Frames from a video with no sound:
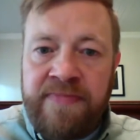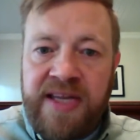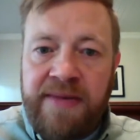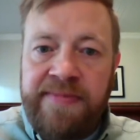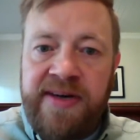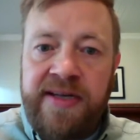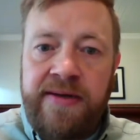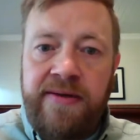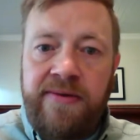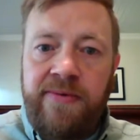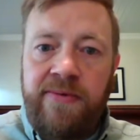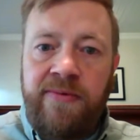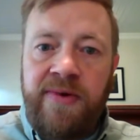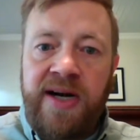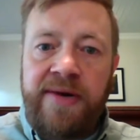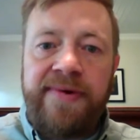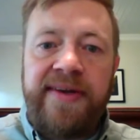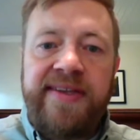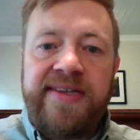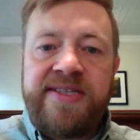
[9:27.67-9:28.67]
But when I
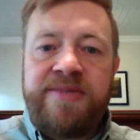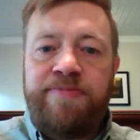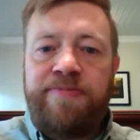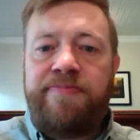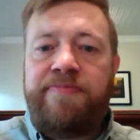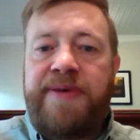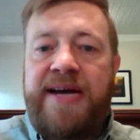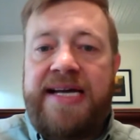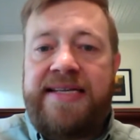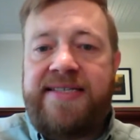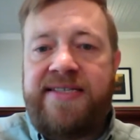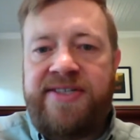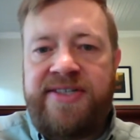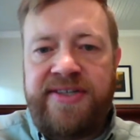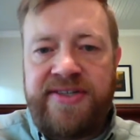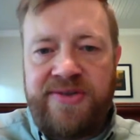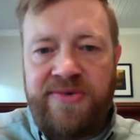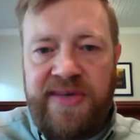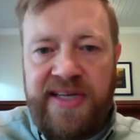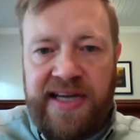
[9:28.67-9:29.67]
read this passage
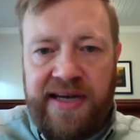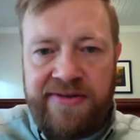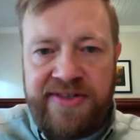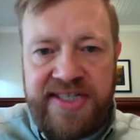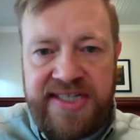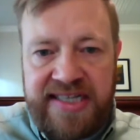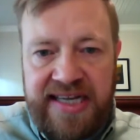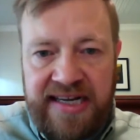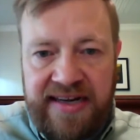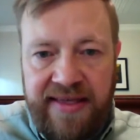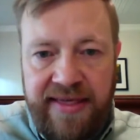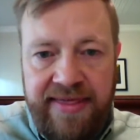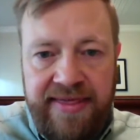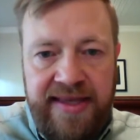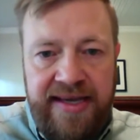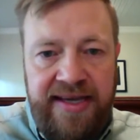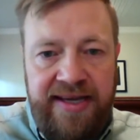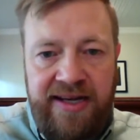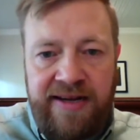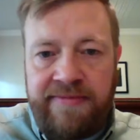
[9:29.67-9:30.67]
this week, I was just kind of
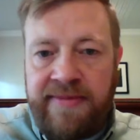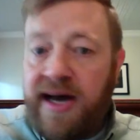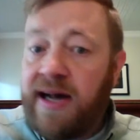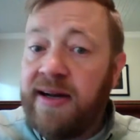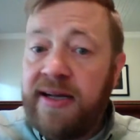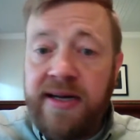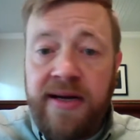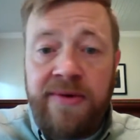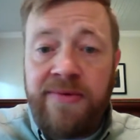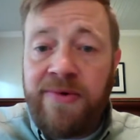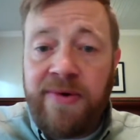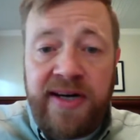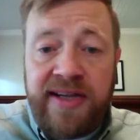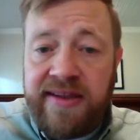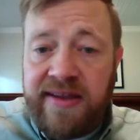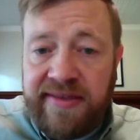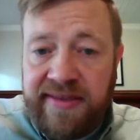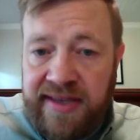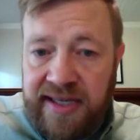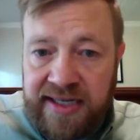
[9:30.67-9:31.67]
thinking about it. And one of
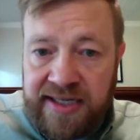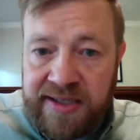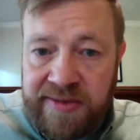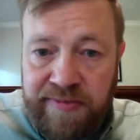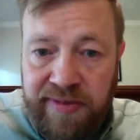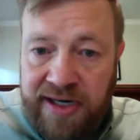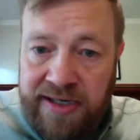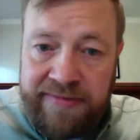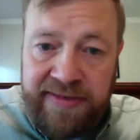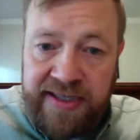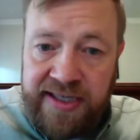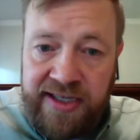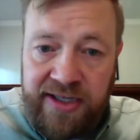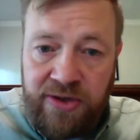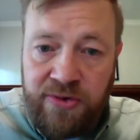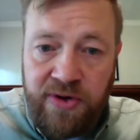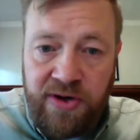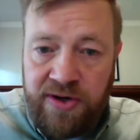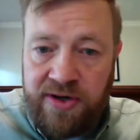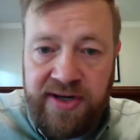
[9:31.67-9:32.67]
the things, probably
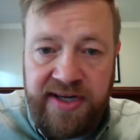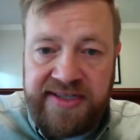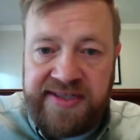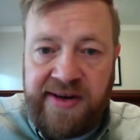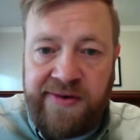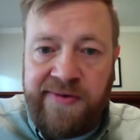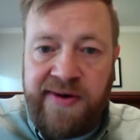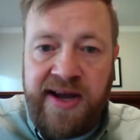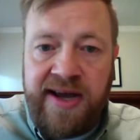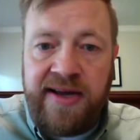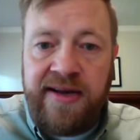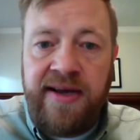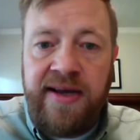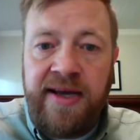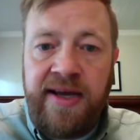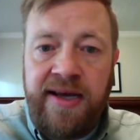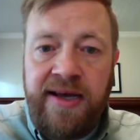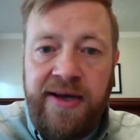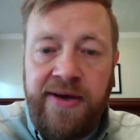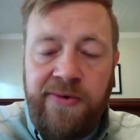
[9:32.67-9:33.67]
you heard as I read,
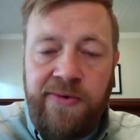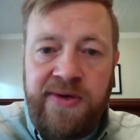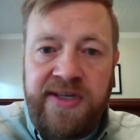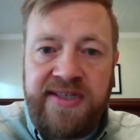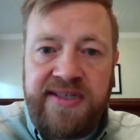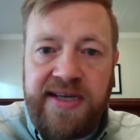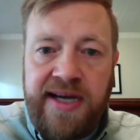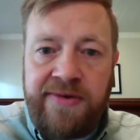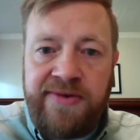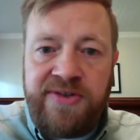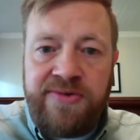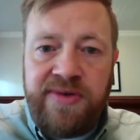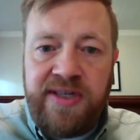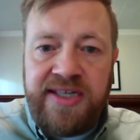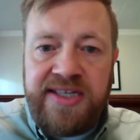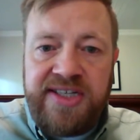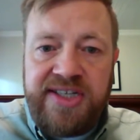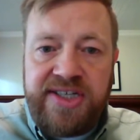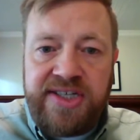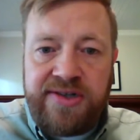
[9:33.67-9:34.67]
was I was really
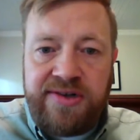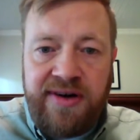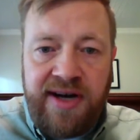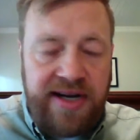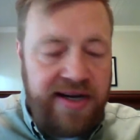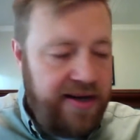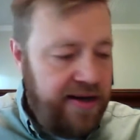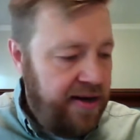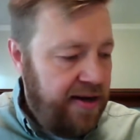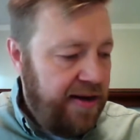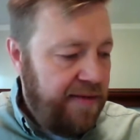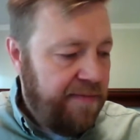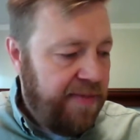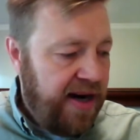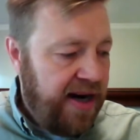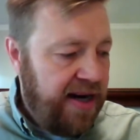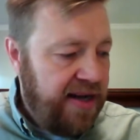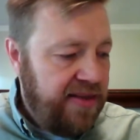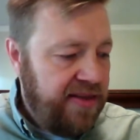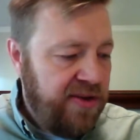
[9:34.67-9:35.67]
struck
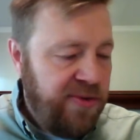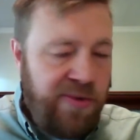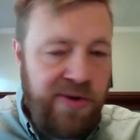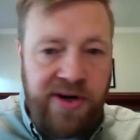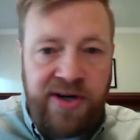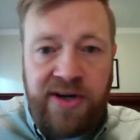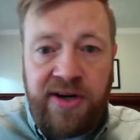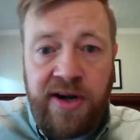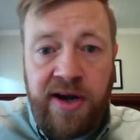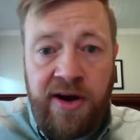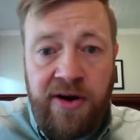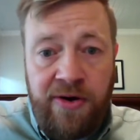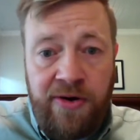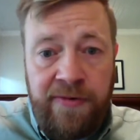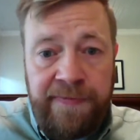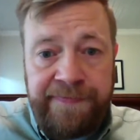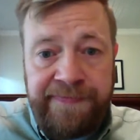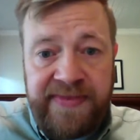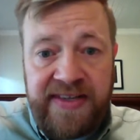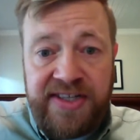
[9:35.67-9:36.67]
by the word know.
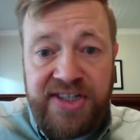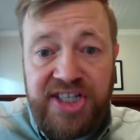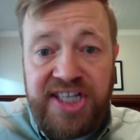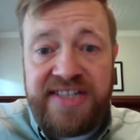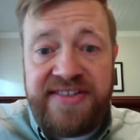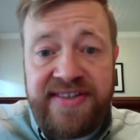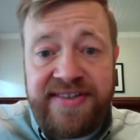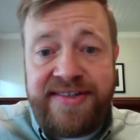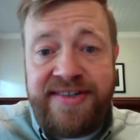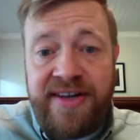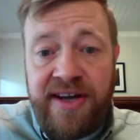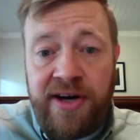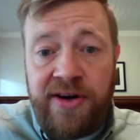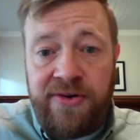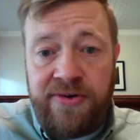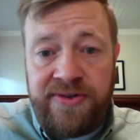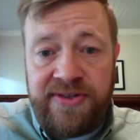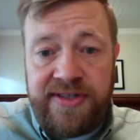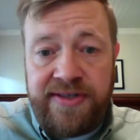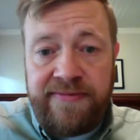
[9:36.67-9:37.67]
Jesus
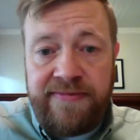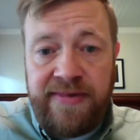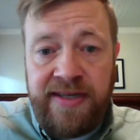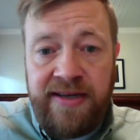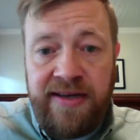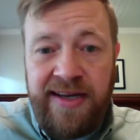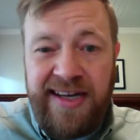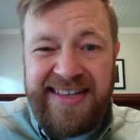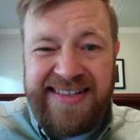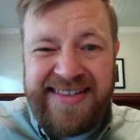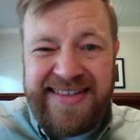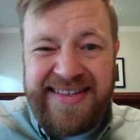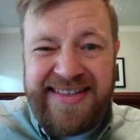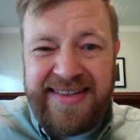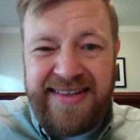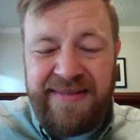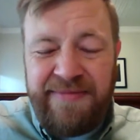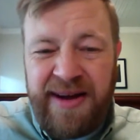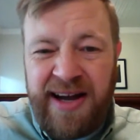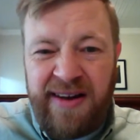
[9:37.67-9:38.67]
knows. It
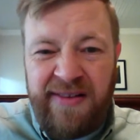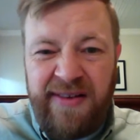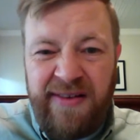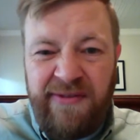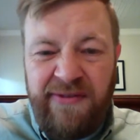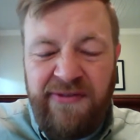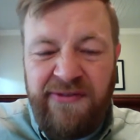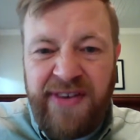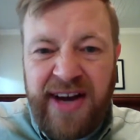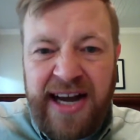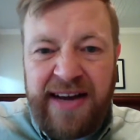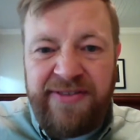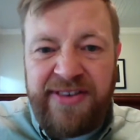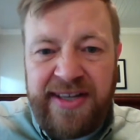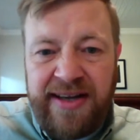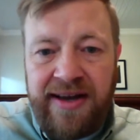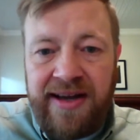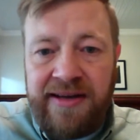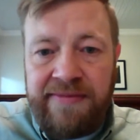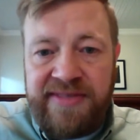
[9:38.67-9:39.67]
says it about 5
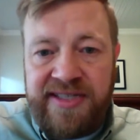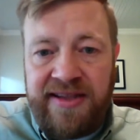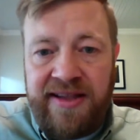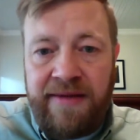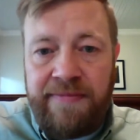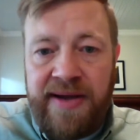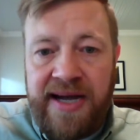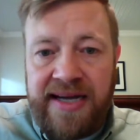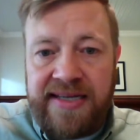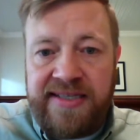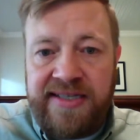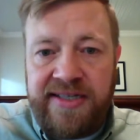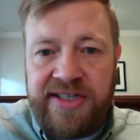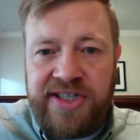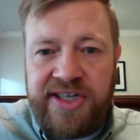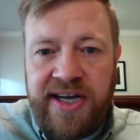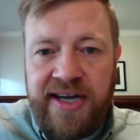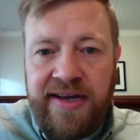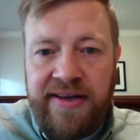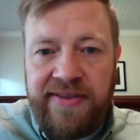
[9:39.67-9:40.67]
times in that
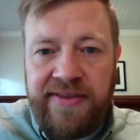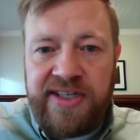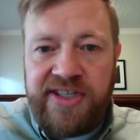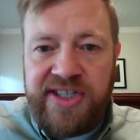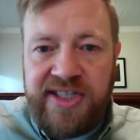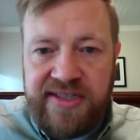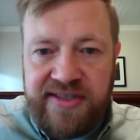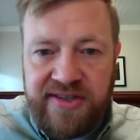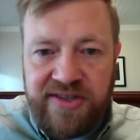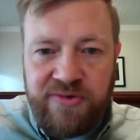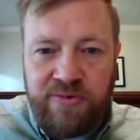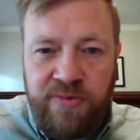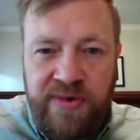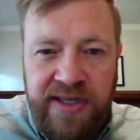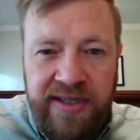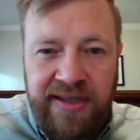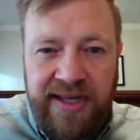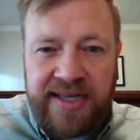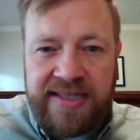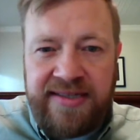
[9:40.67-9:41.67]
passage that Jesus
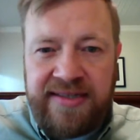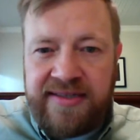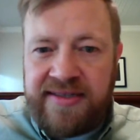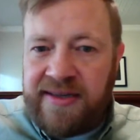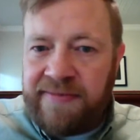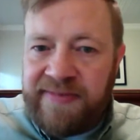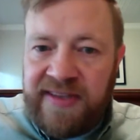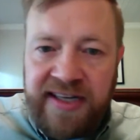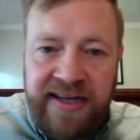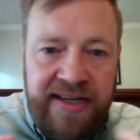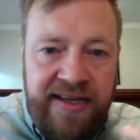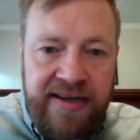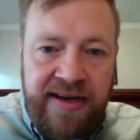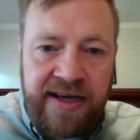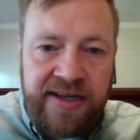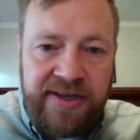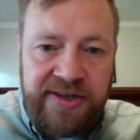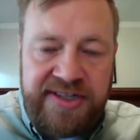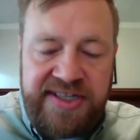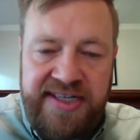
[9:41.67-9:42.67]
realizes something. He
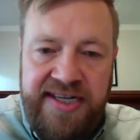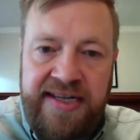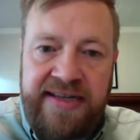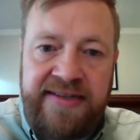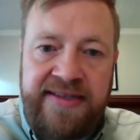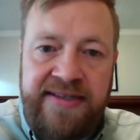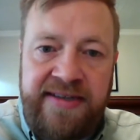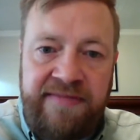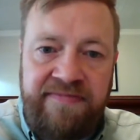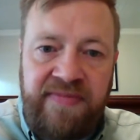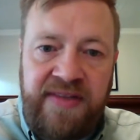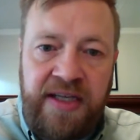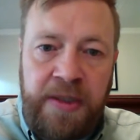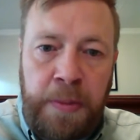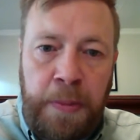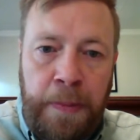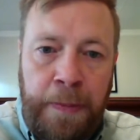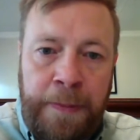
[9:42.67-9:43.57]
understands something.